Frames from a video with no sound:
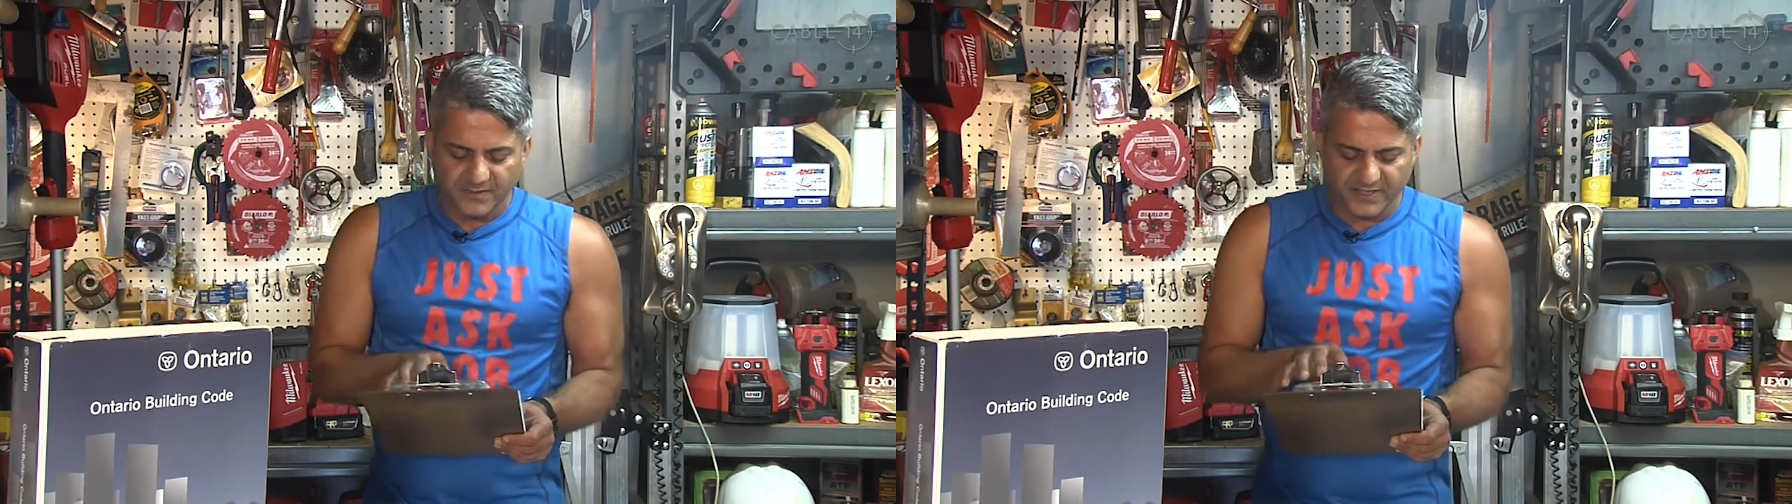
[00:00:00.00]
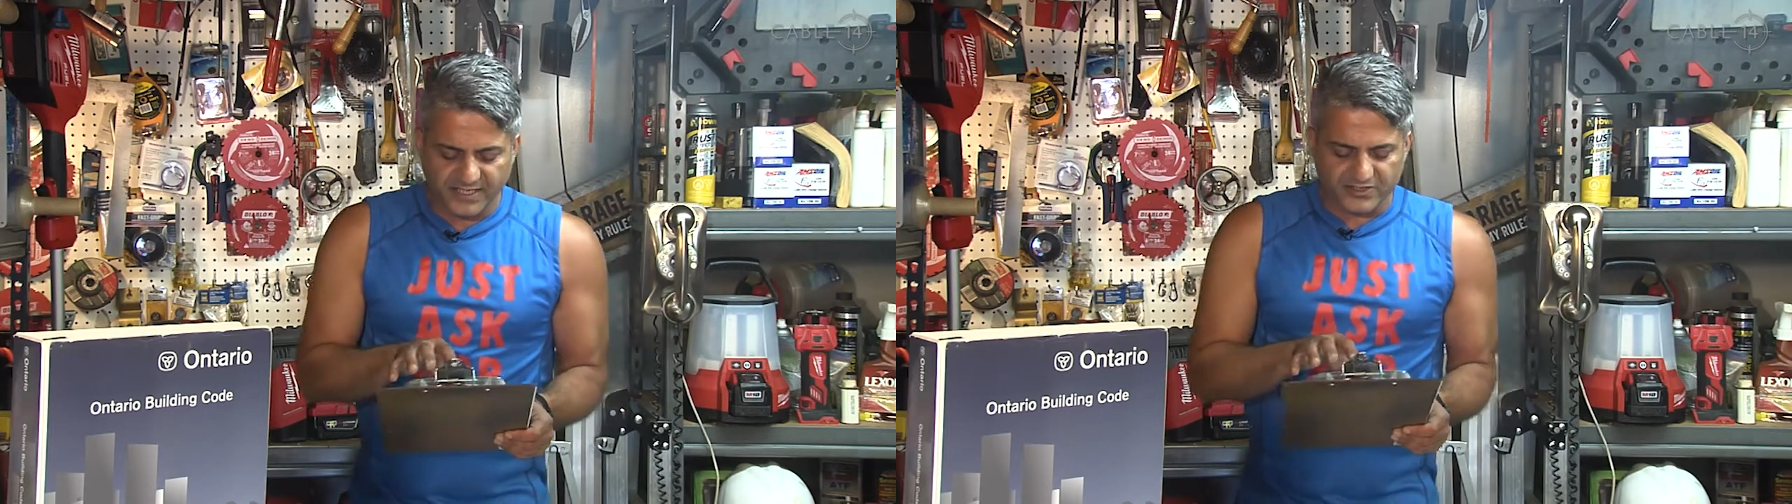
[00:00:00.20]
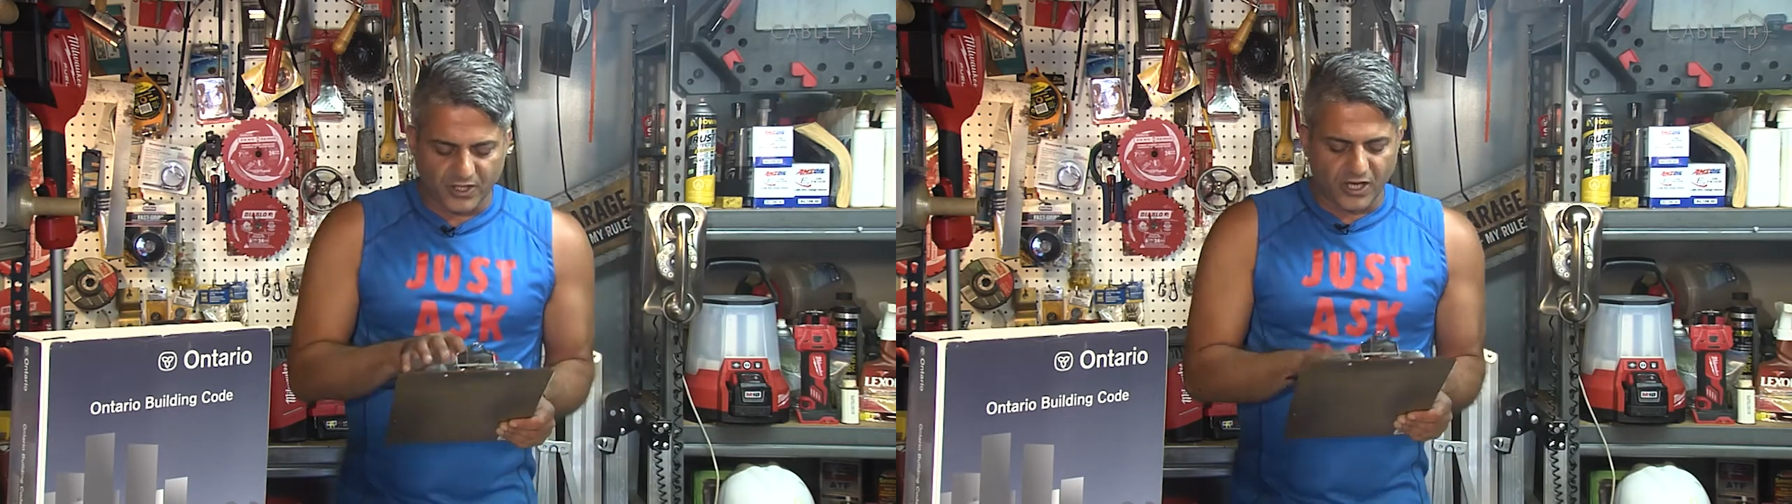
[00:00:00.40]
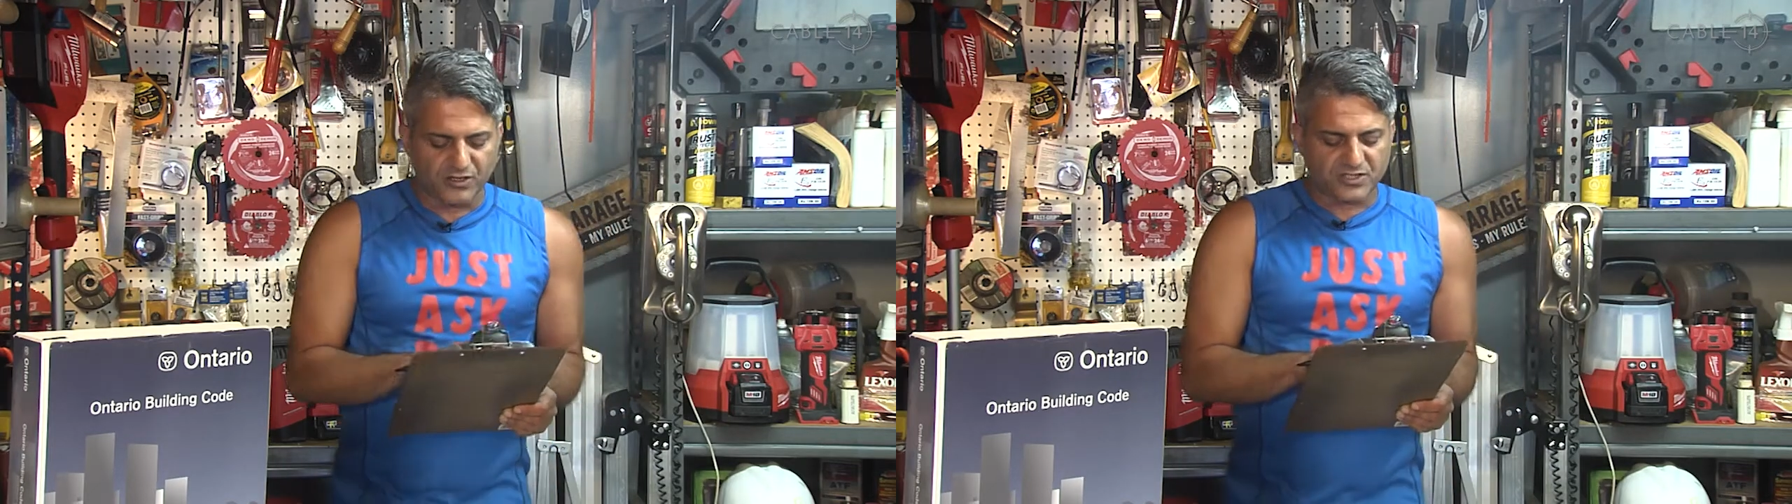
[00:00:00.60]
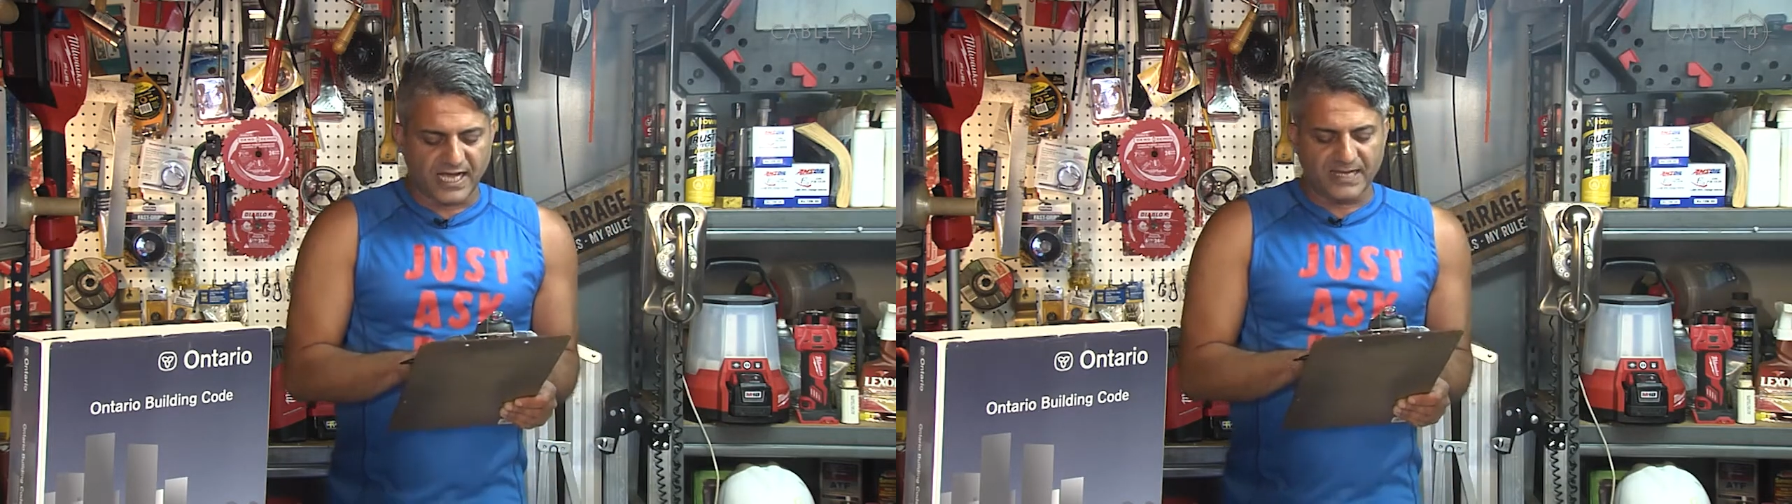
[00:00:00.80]
because a
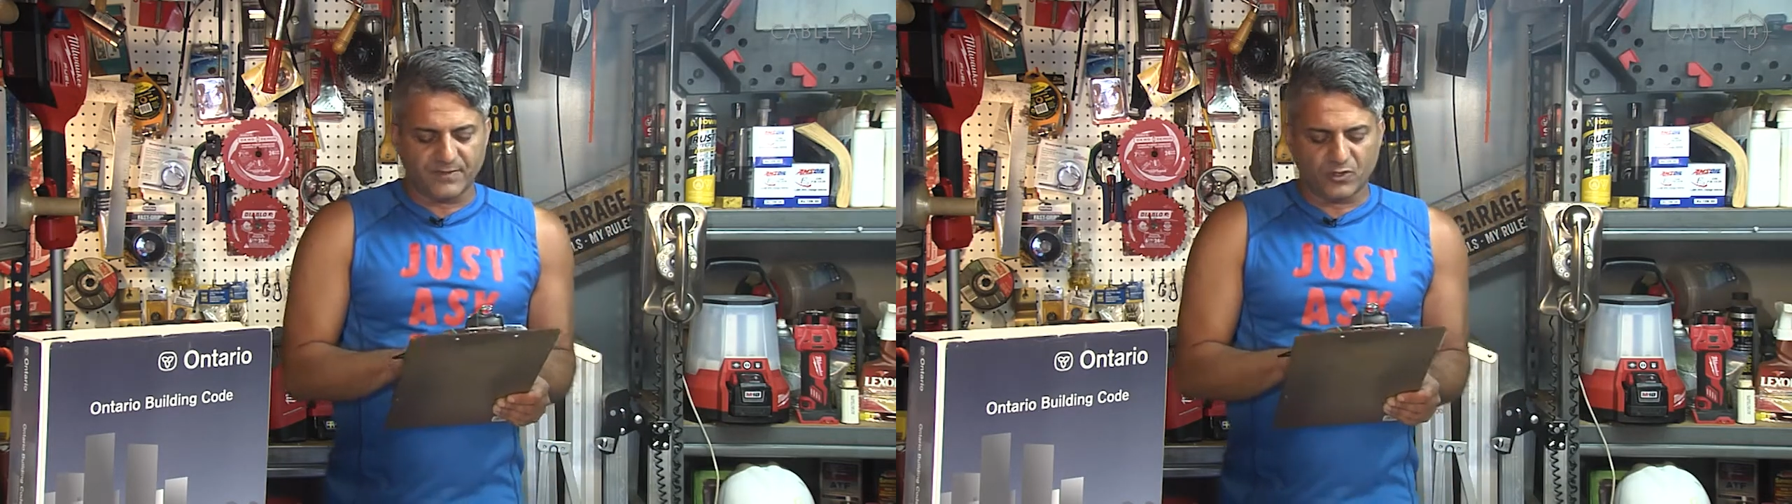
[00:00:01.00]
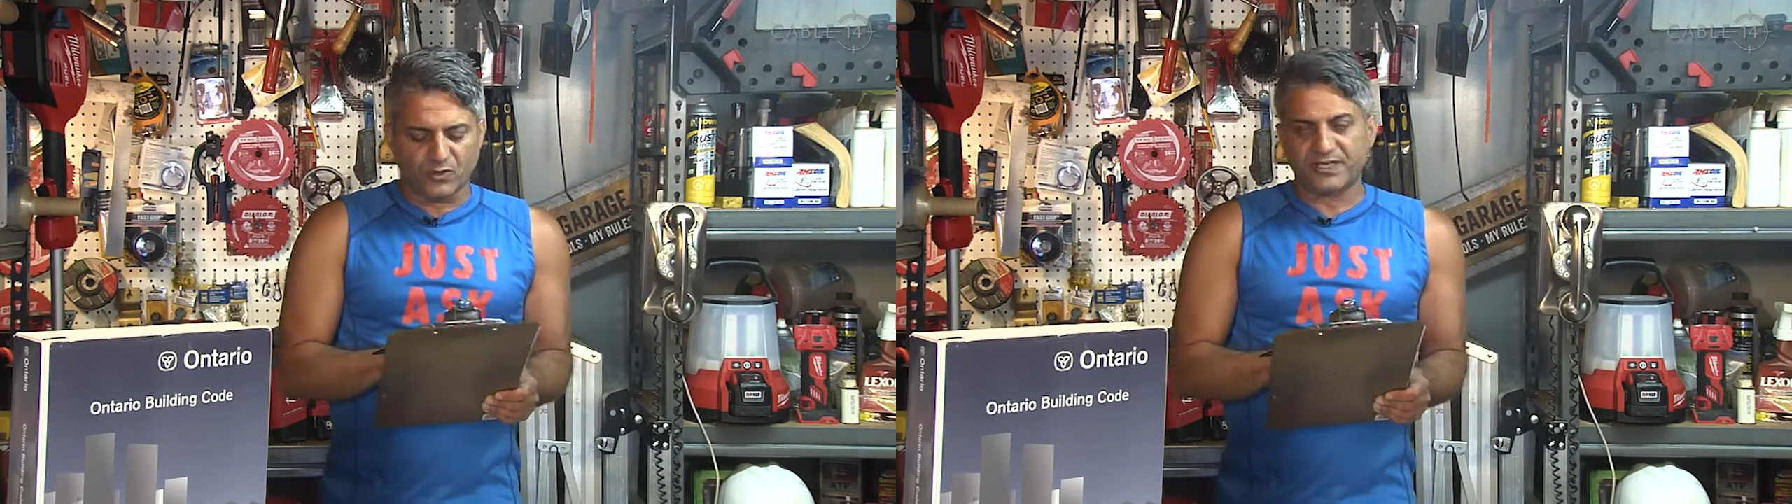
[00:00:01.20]
long time ago,